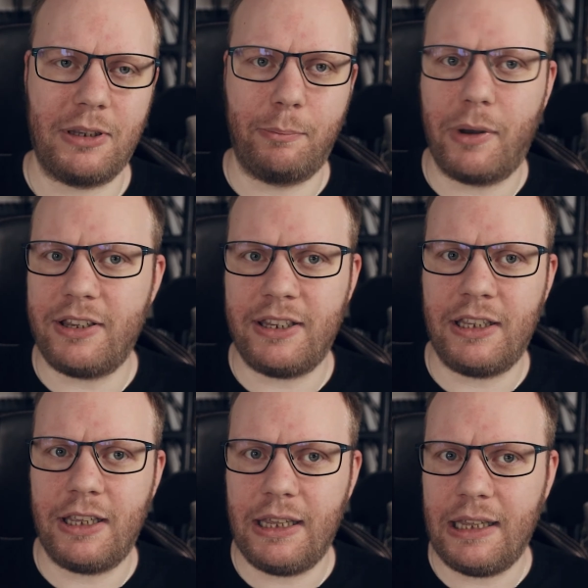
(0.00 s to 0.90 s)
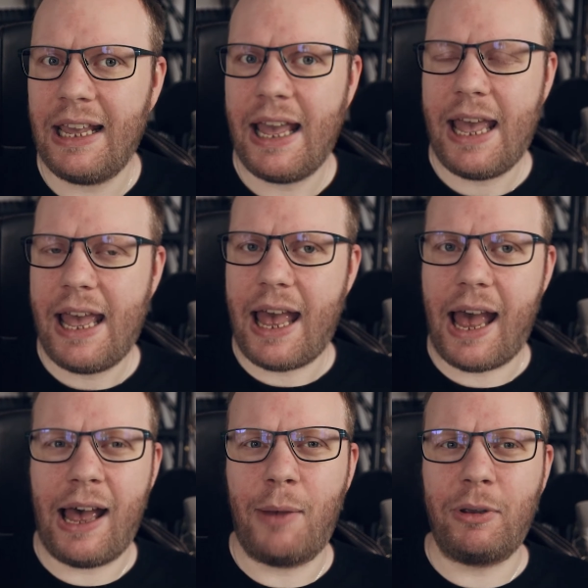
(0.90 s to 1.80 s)
a buzzing E,
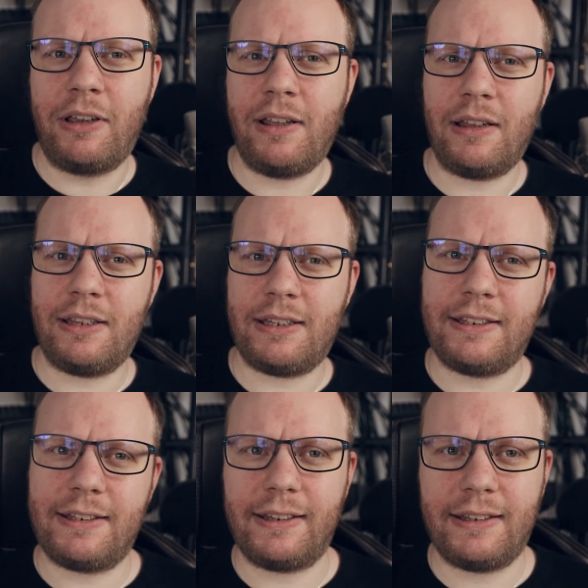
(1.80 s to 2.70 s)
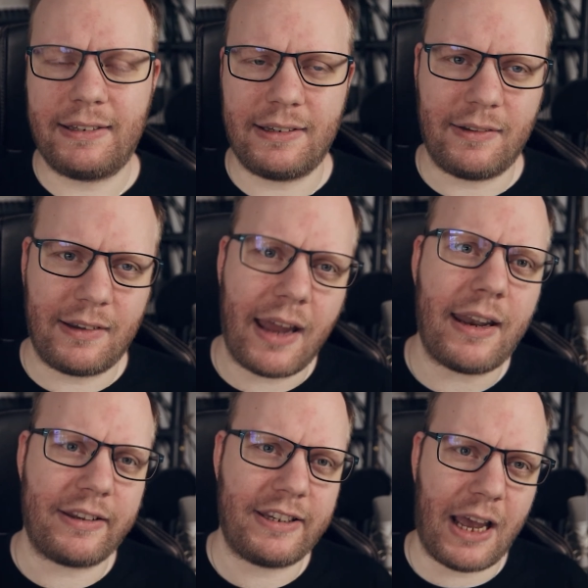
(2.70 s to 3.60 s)
because it's kind
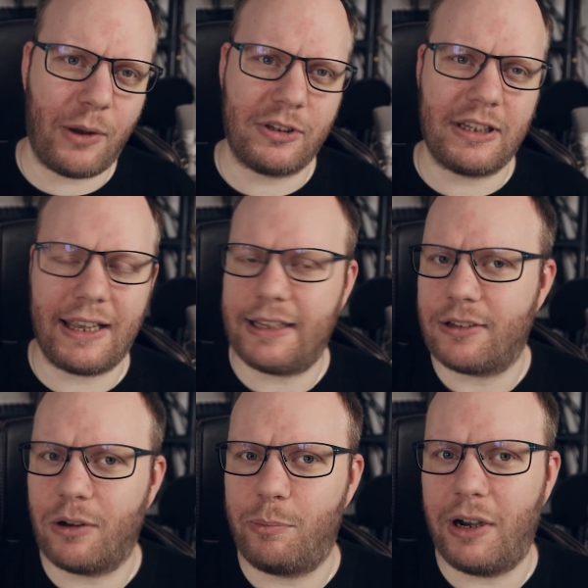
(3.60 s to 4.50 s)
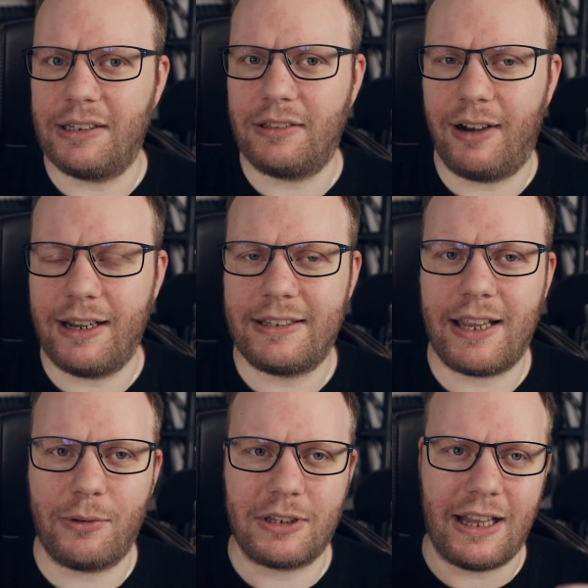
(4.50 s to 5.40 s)
of sounds like it's compressed, right? It
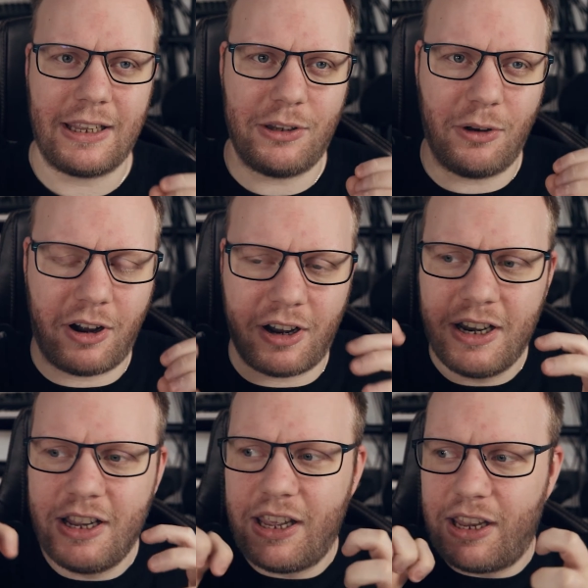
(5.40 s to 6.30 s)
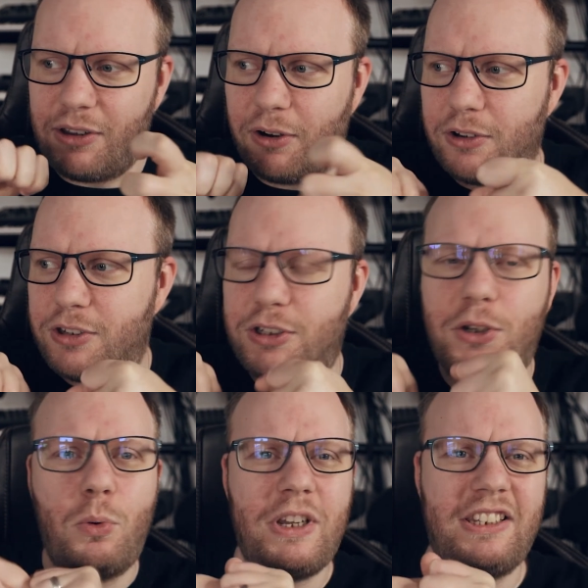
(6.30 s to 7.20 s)
sounds like you're
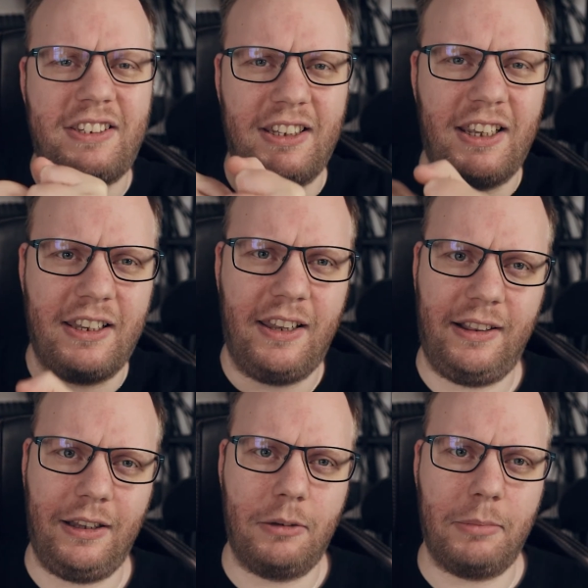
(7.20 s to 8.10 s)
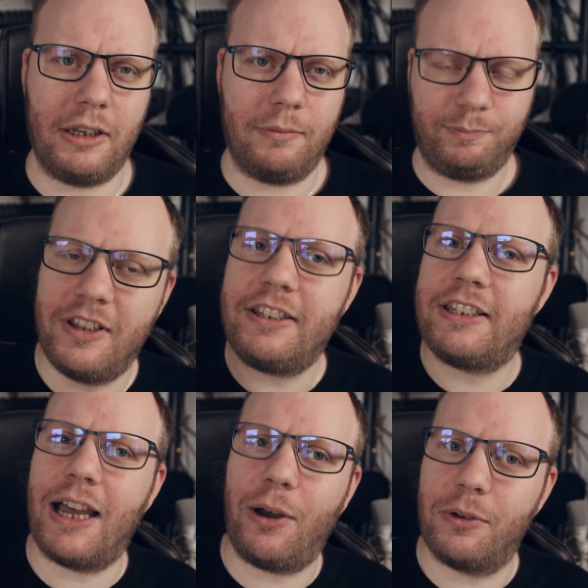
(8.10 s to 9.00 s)
squeezing it a little bit. This
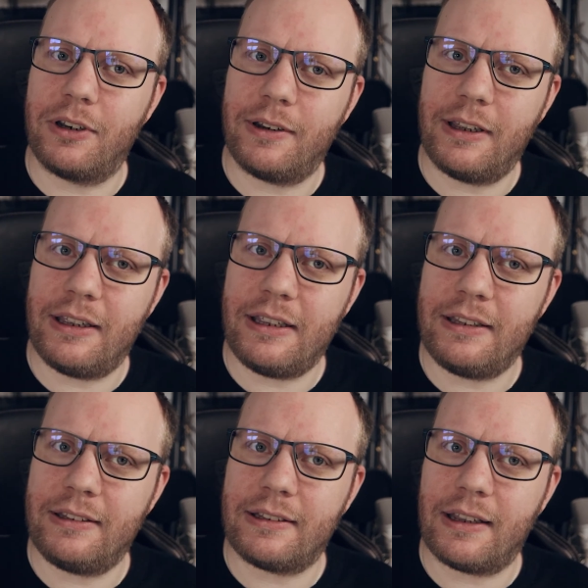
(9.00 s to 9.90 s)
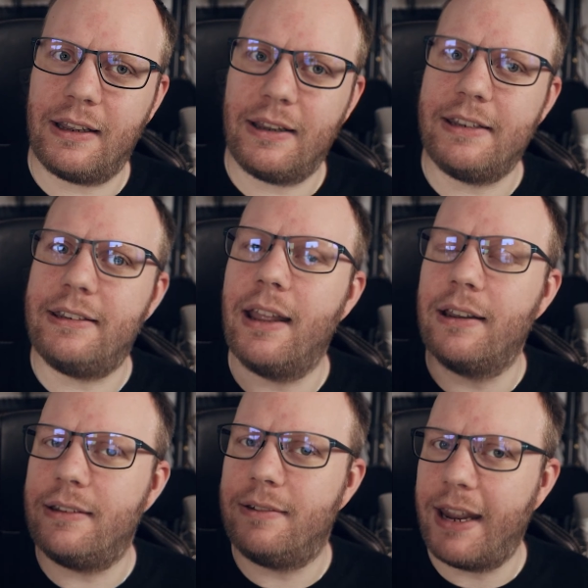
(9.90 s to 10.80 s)
sound is a
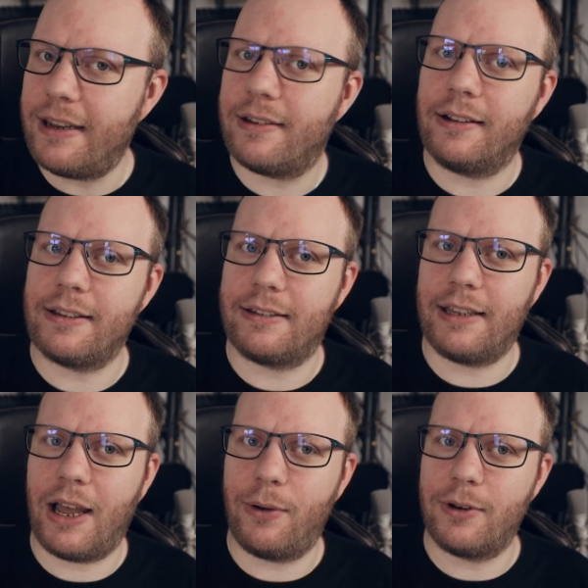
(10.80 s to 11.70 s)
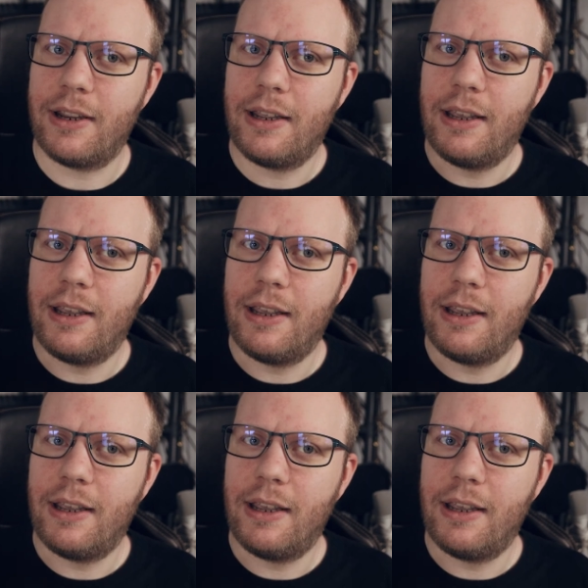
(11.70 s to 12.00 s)
dental sound,